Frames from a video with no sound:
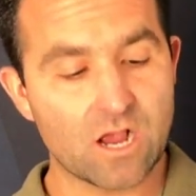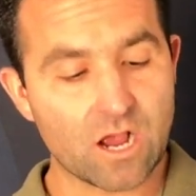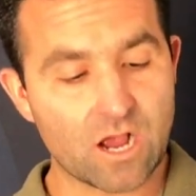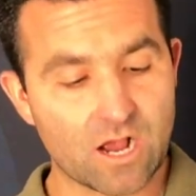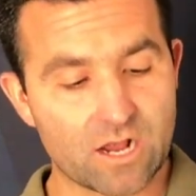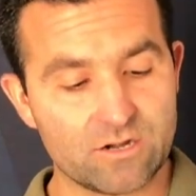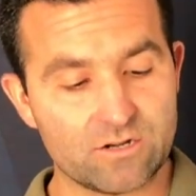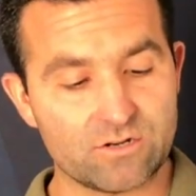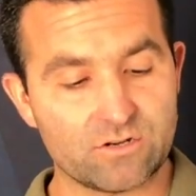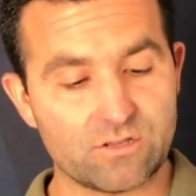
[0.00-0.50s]

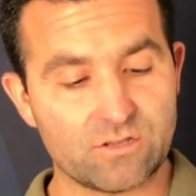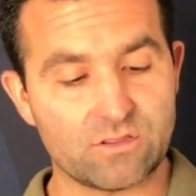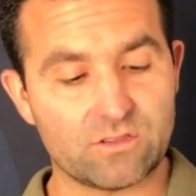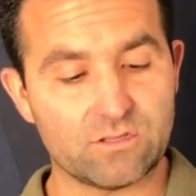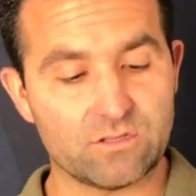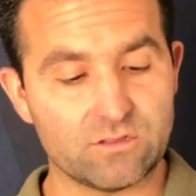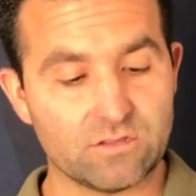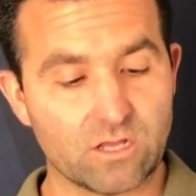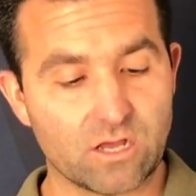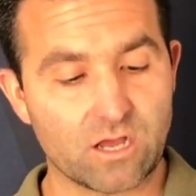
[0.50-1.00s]
under
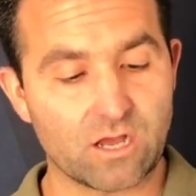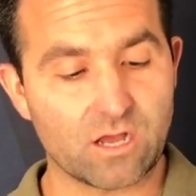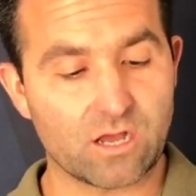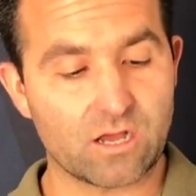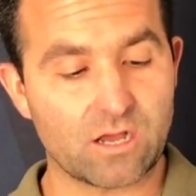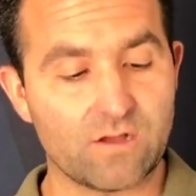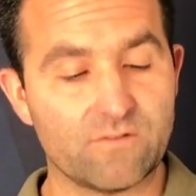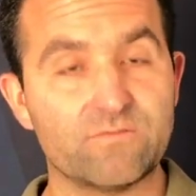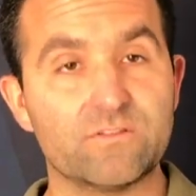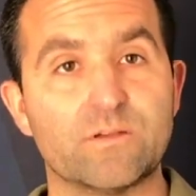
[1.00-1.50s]
the
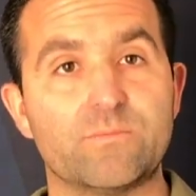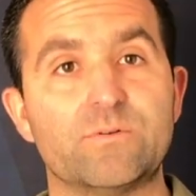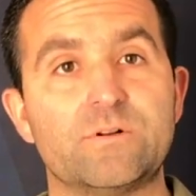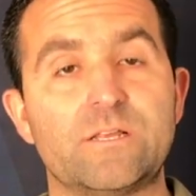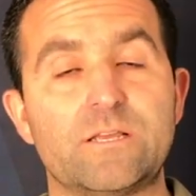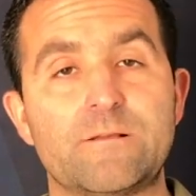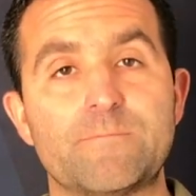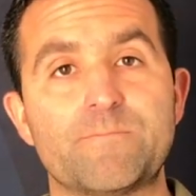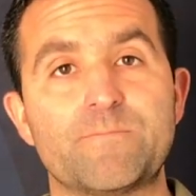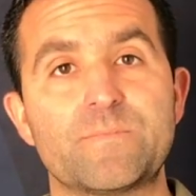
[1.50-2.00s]
law of
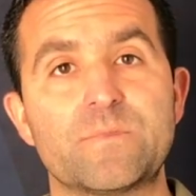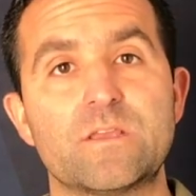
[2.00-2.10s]
liberty,